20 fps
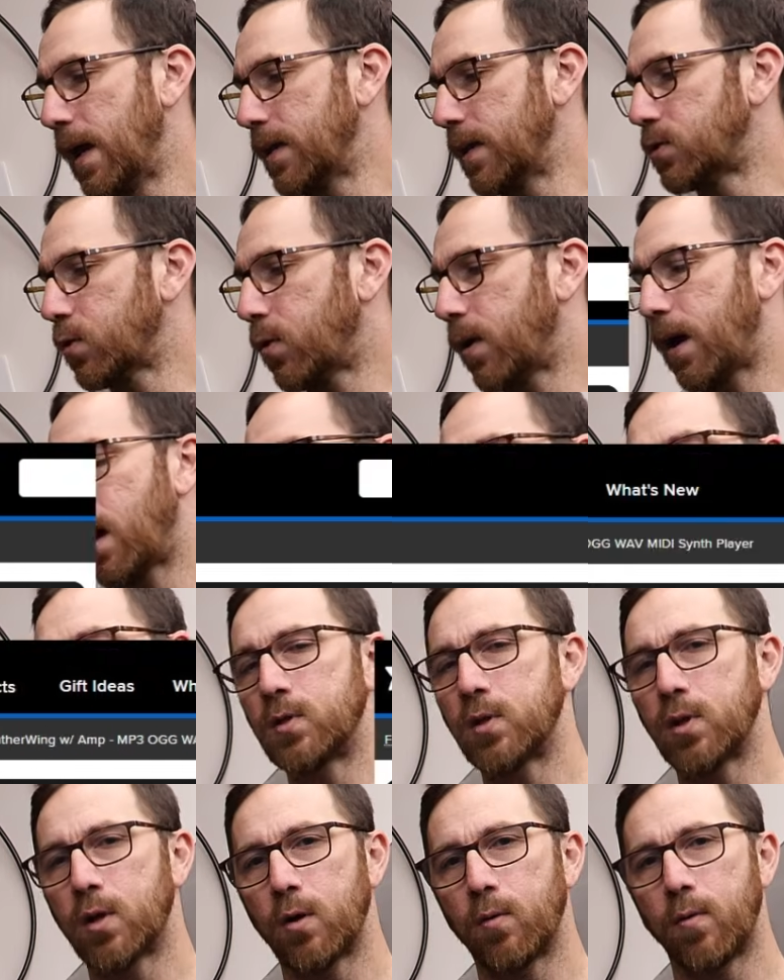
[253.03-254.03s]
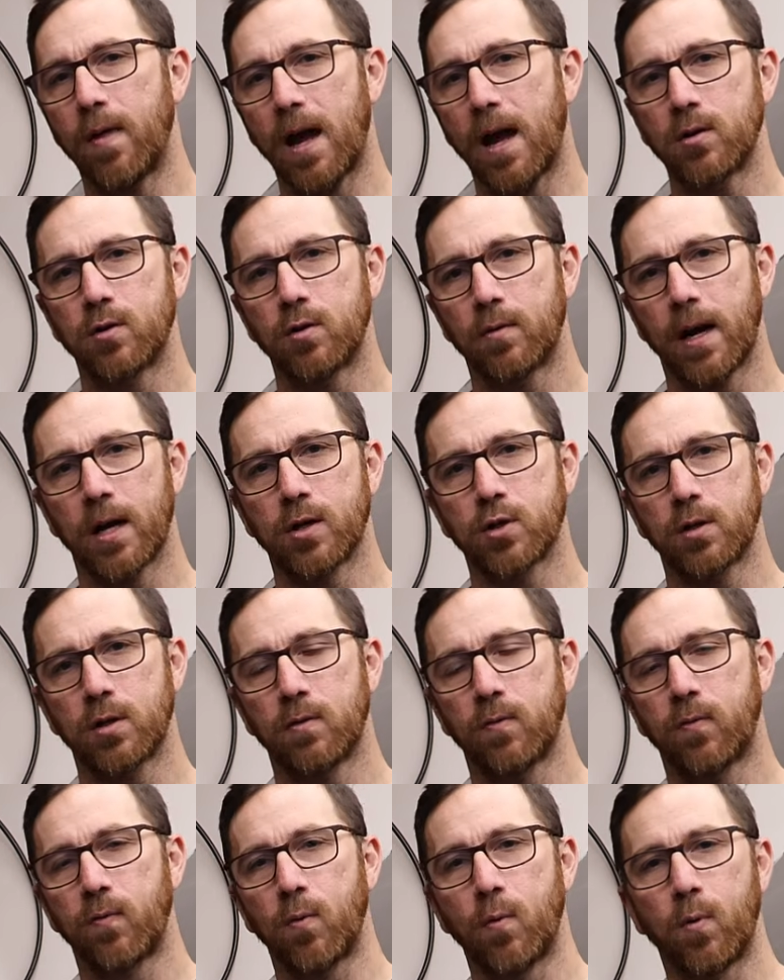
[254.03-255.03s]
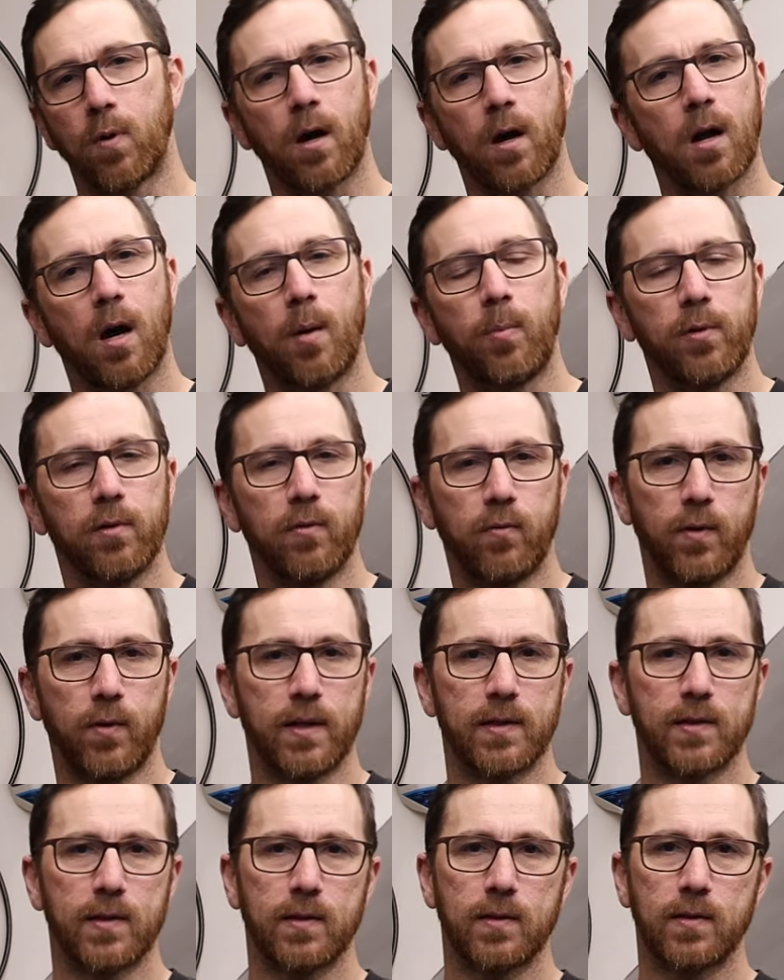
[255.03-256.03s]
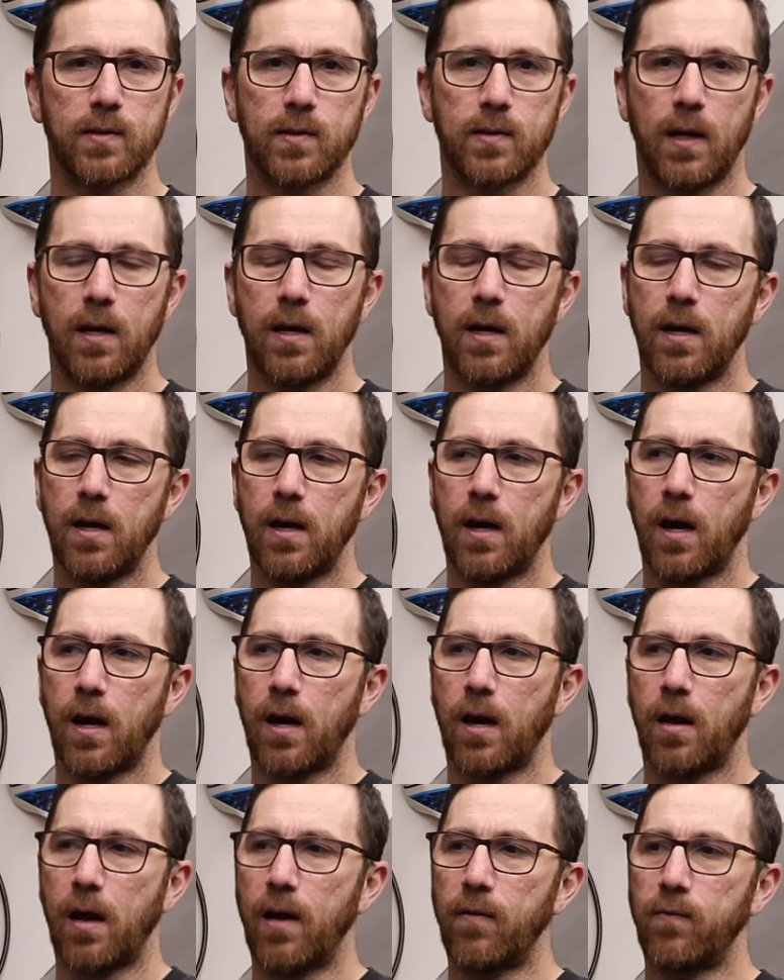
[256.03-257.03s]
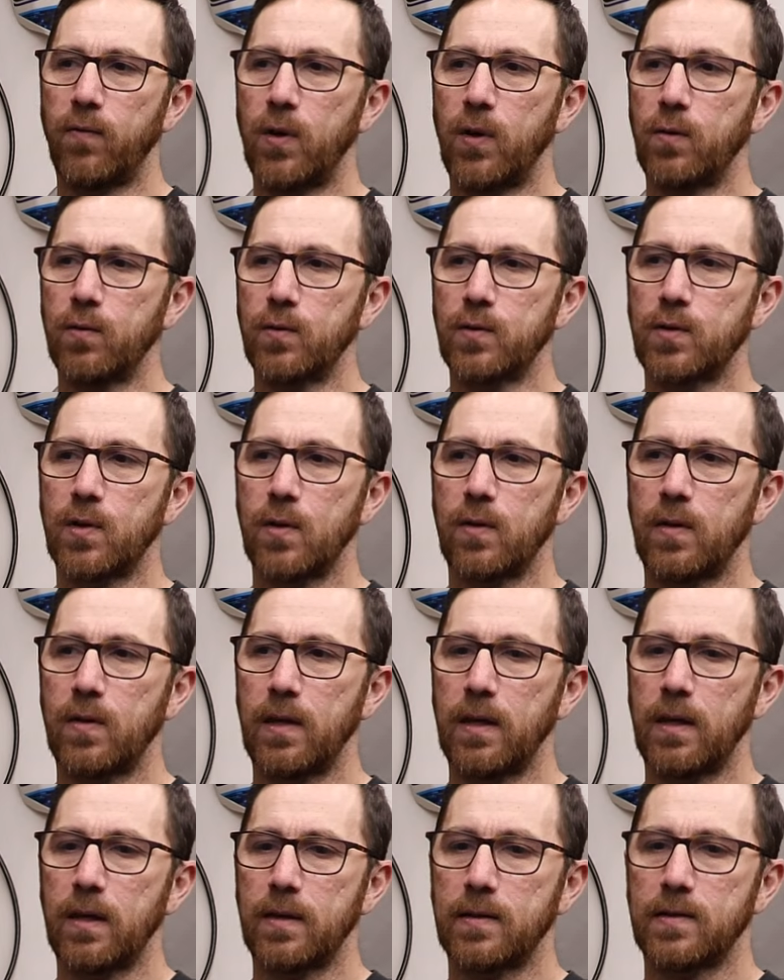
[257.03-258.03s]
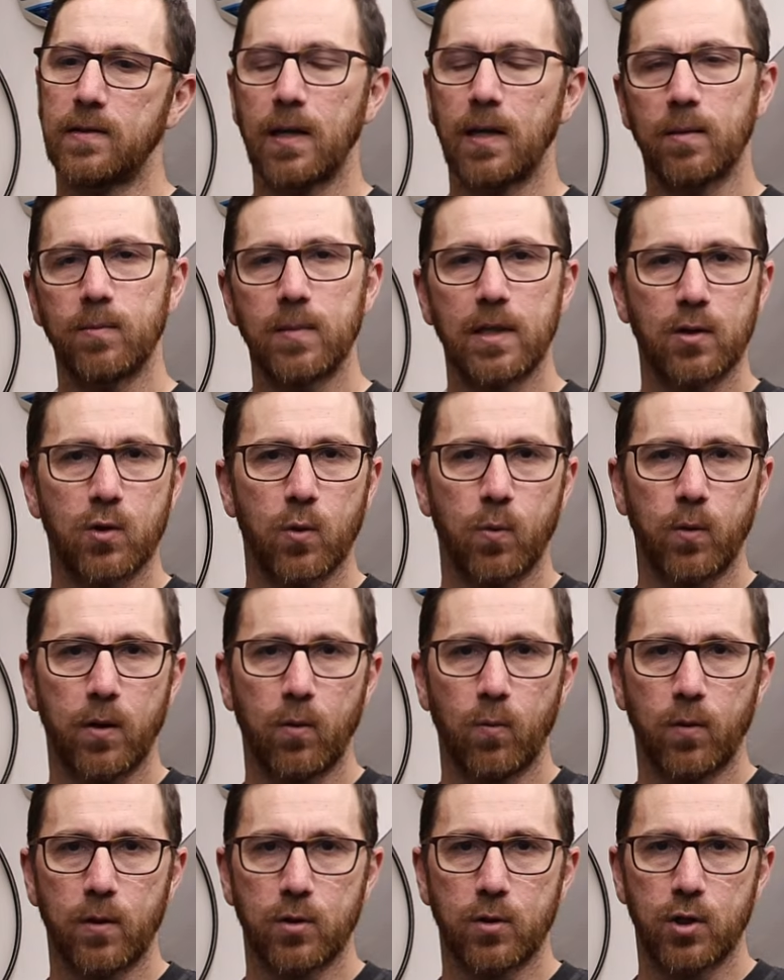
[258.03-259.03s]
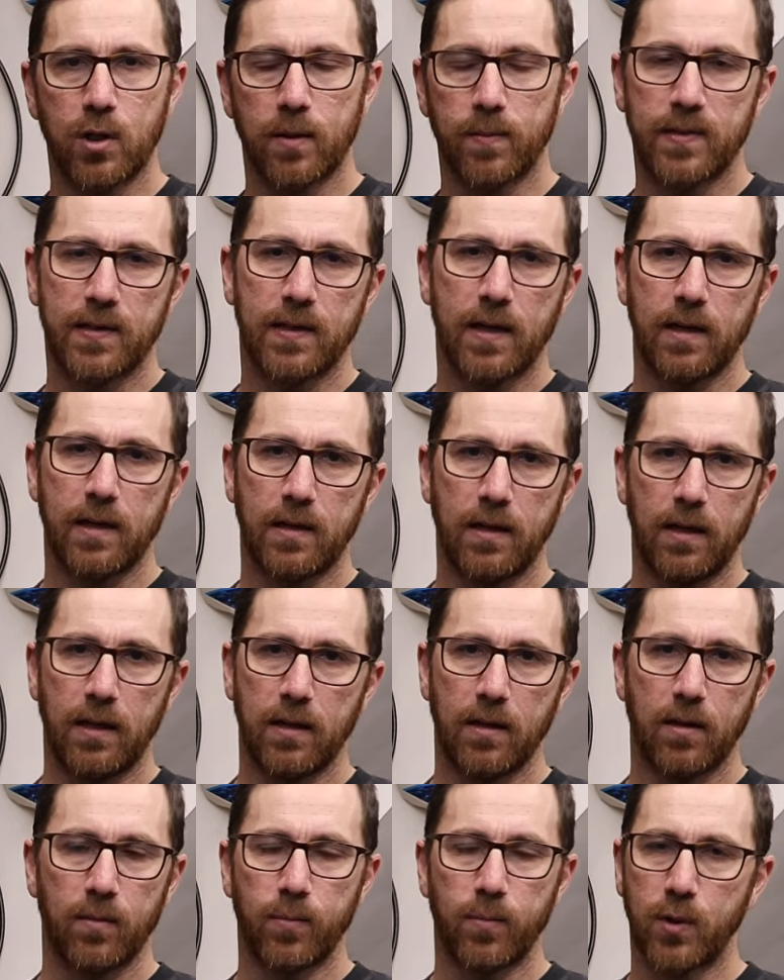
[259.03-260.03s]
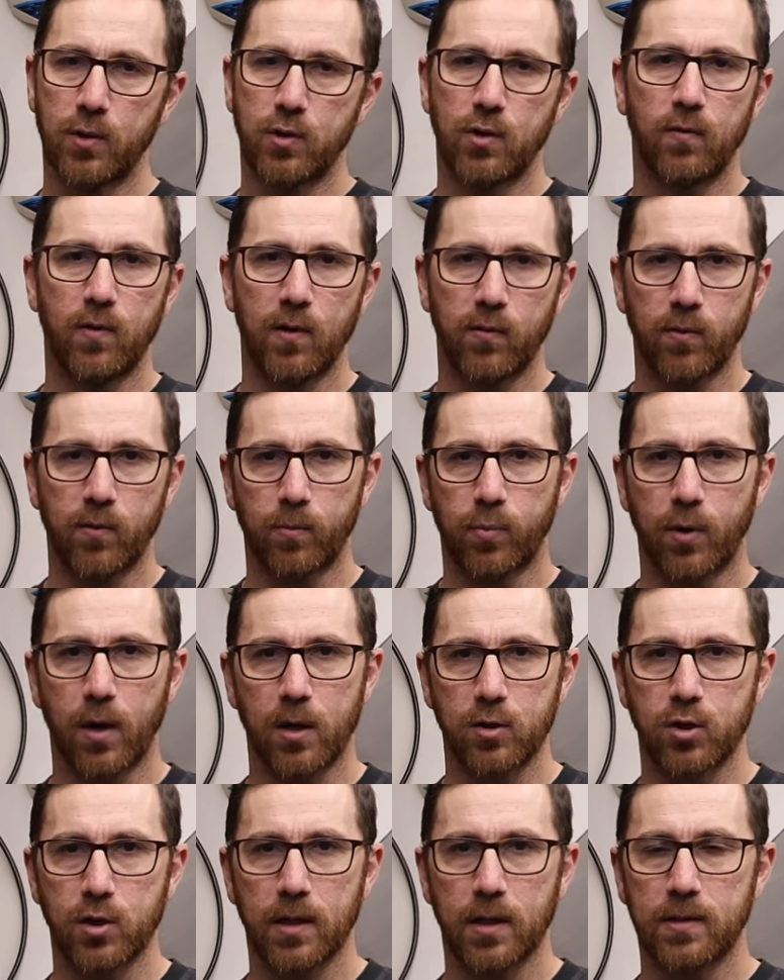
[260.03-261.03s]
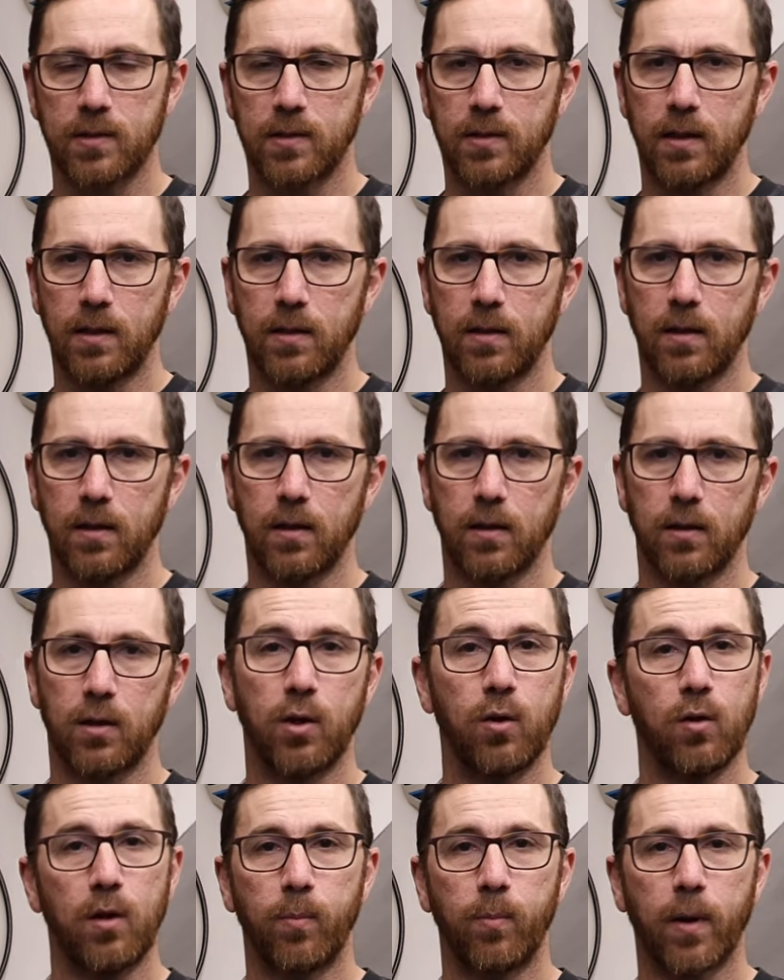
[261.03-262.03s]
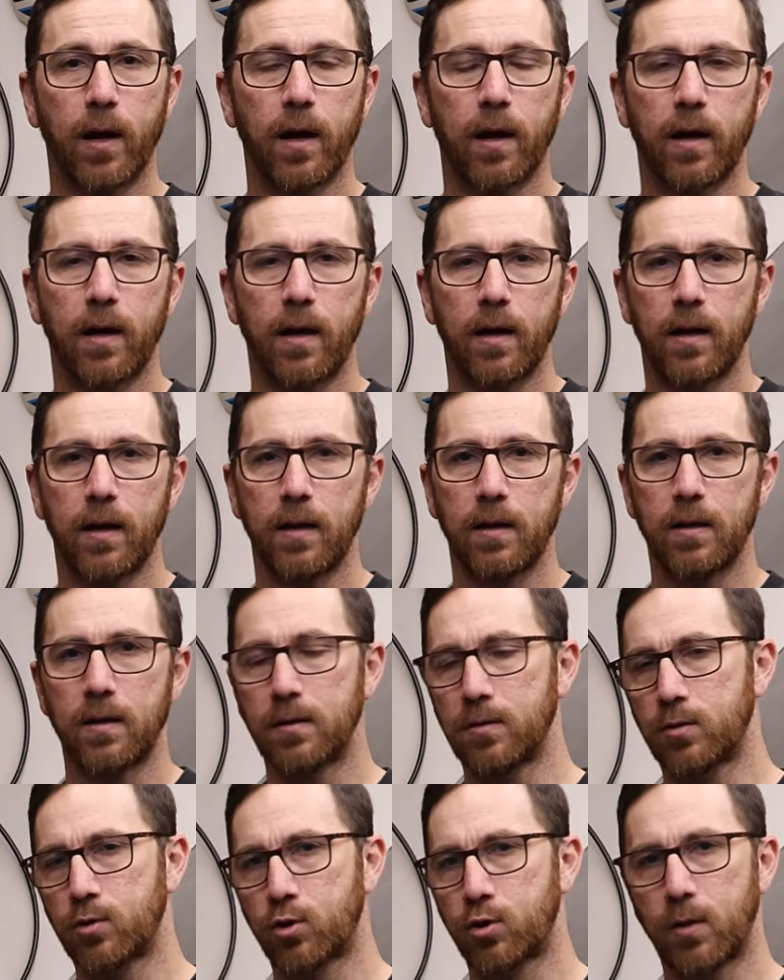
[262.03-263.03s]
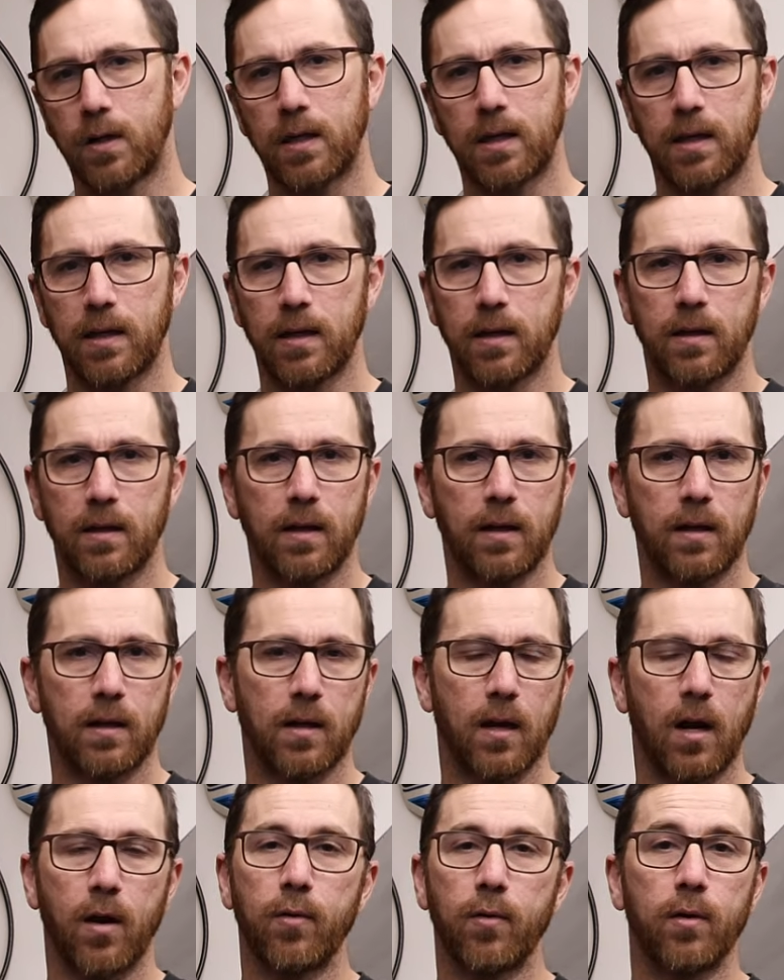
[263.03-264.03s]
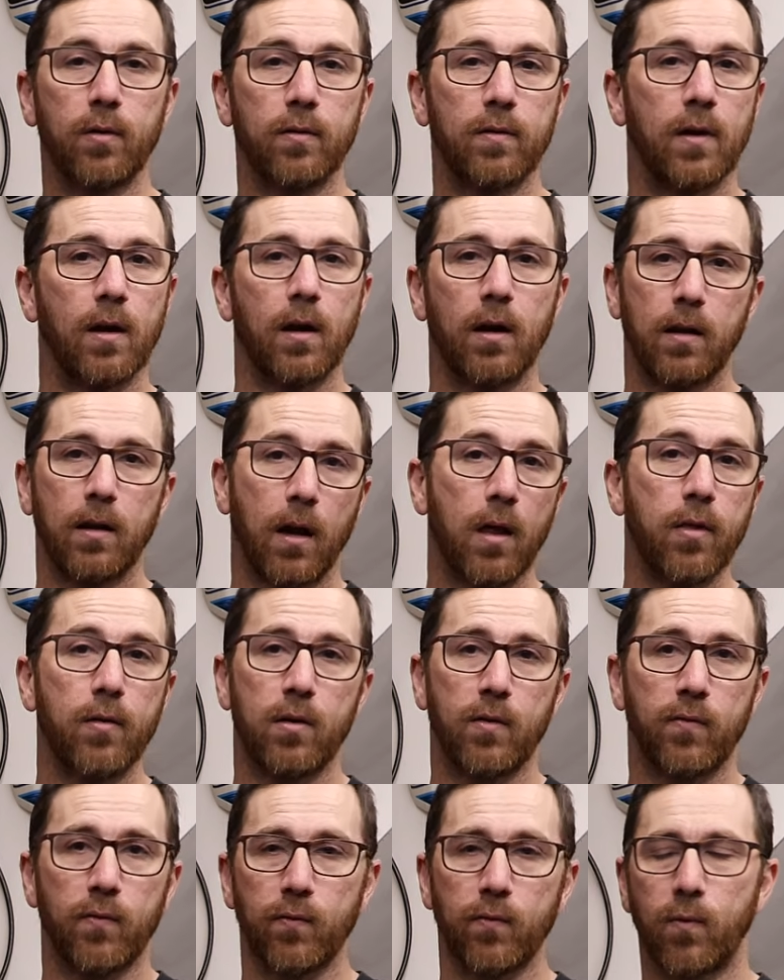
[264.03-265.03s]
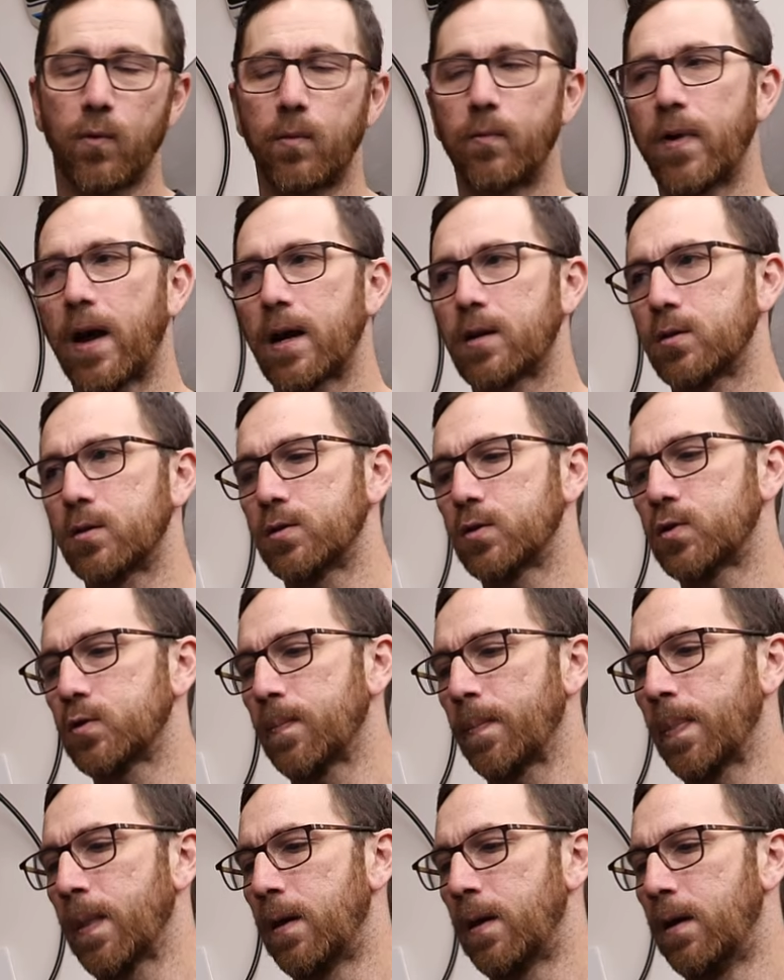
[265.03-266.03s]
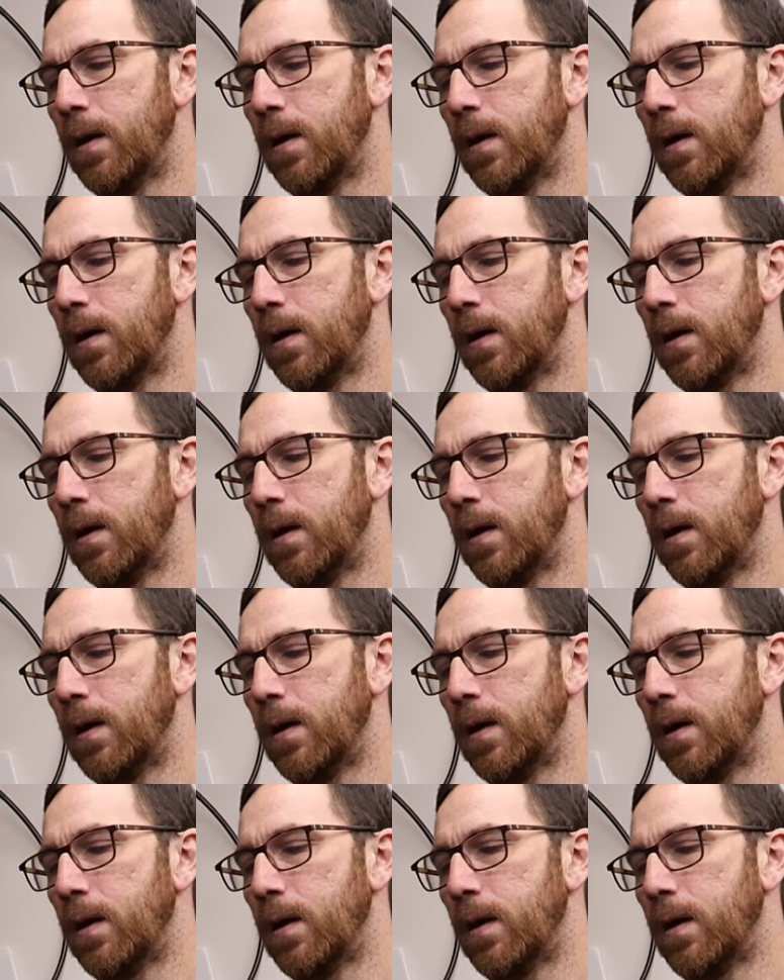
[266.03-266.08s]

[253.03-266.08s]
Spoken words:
And so I opted to go that direction for a couple of reasons. I've used the SAMD21 chipset in a bunch of different projects in the QT Py, Trinket, and other different form factors.